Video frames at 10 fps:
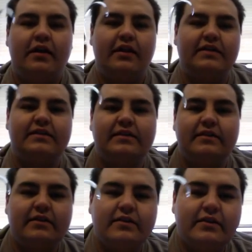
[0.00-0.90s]
This
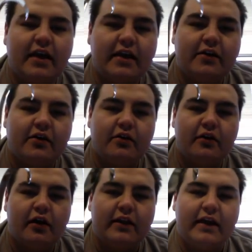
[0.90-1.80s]
tight curl
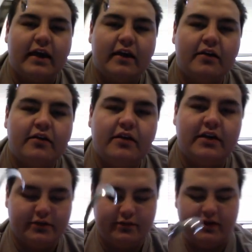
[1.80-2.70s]
on the end
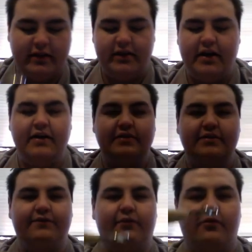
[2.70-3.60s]
is really nice
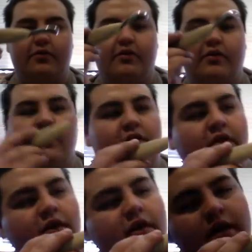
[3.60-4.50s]
for
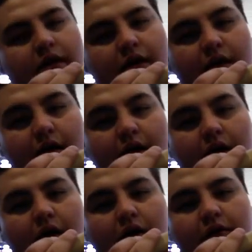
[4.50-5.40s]

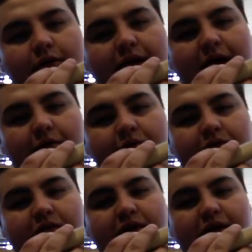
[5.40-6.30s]
hollowing out
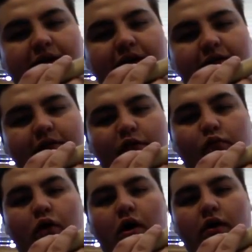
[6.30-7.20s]
into the
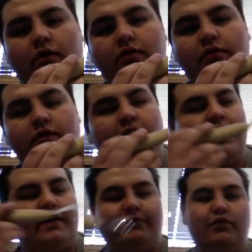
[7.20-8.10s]
wall if